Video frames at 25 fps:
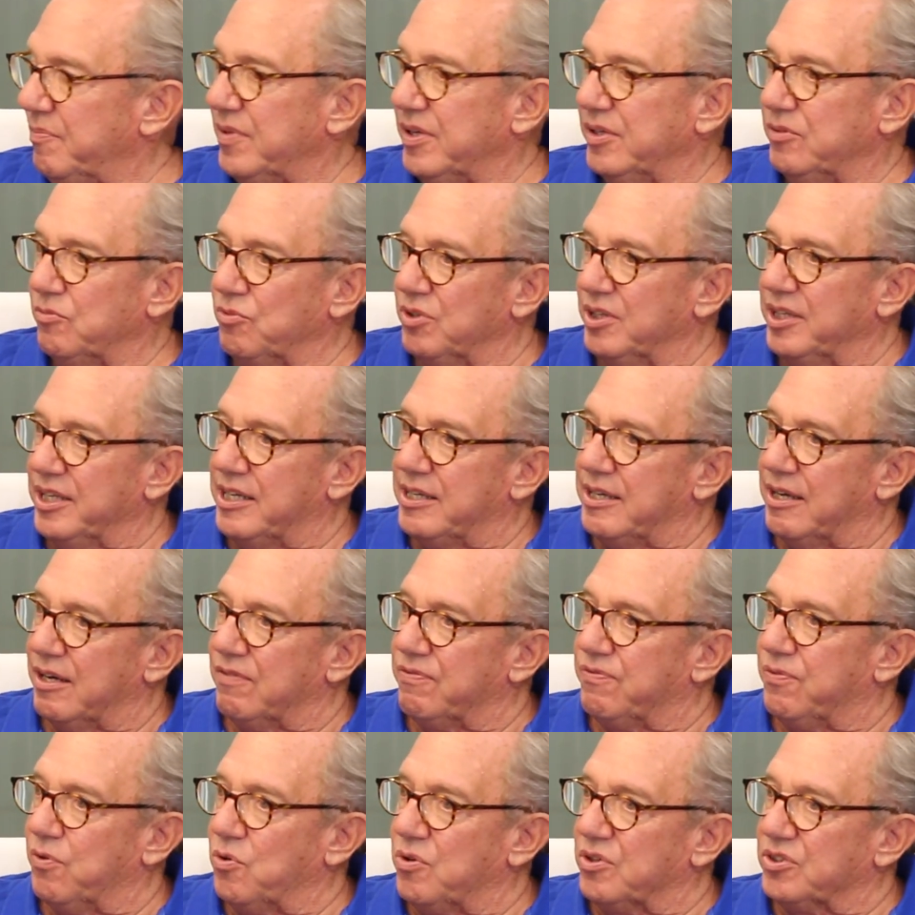really kind of
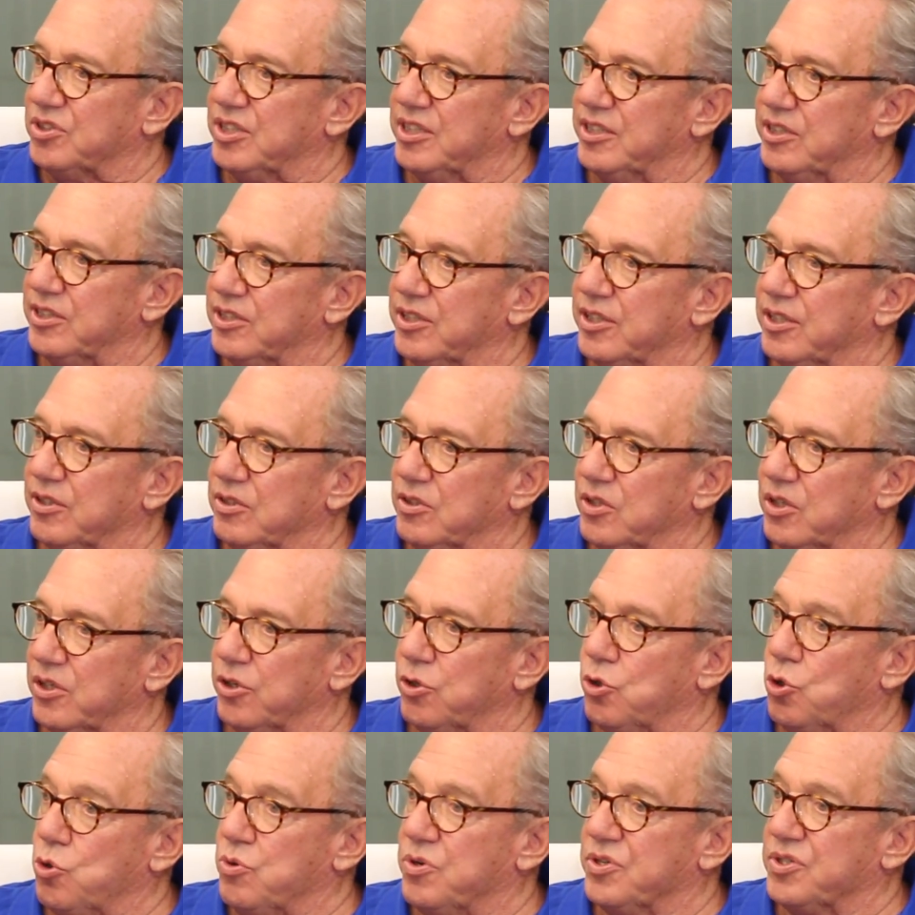focusing in on
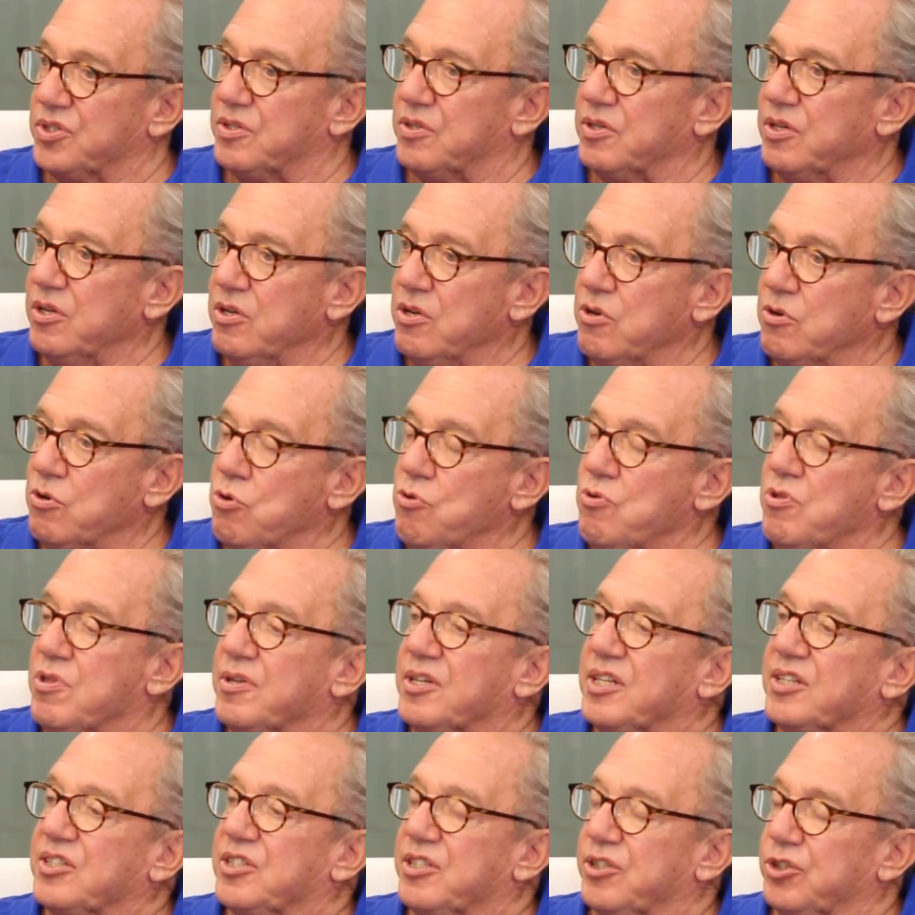who the
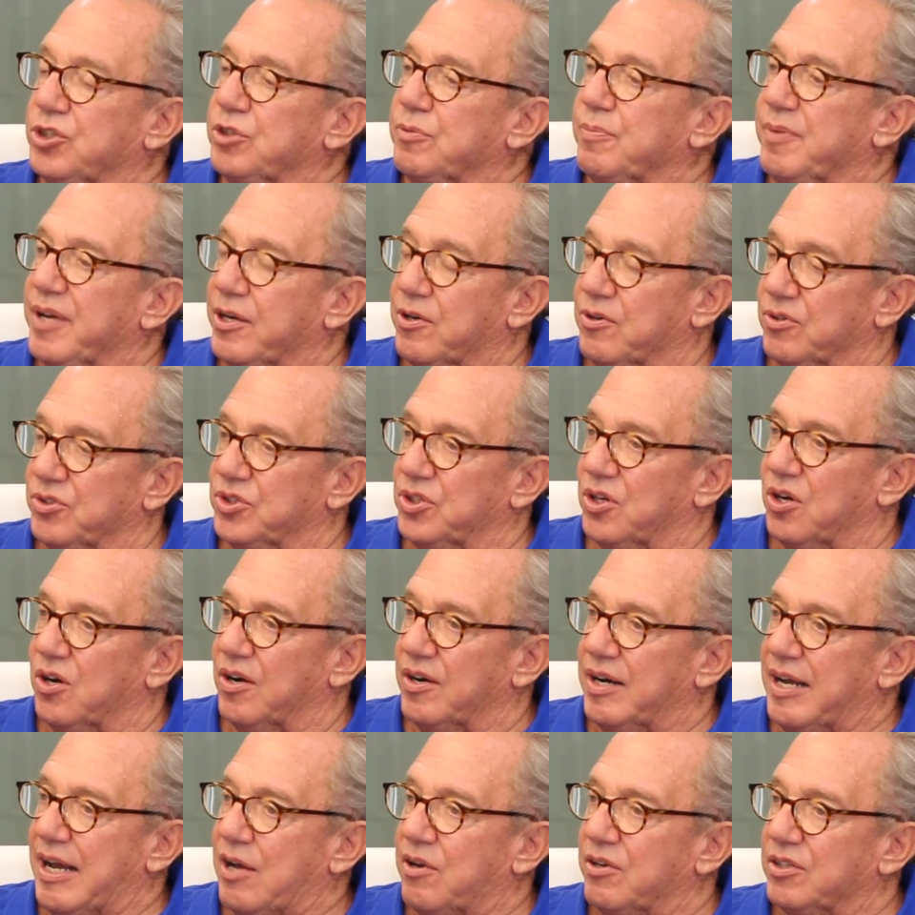decision makers are
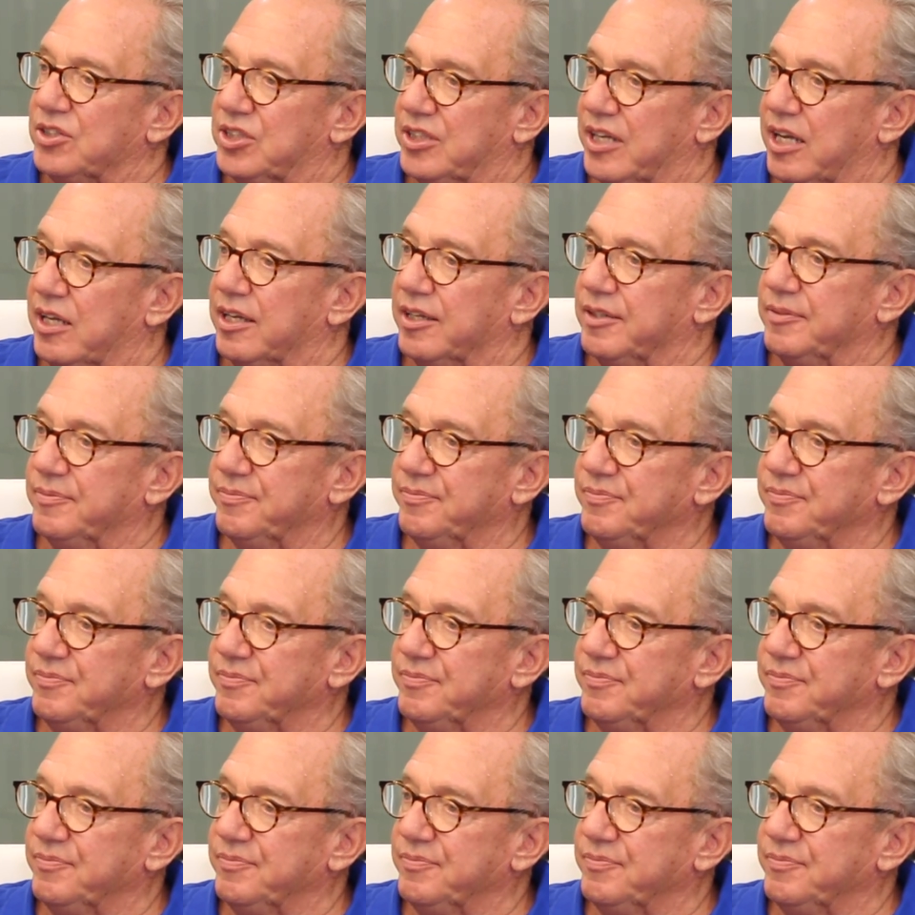and how to sell it.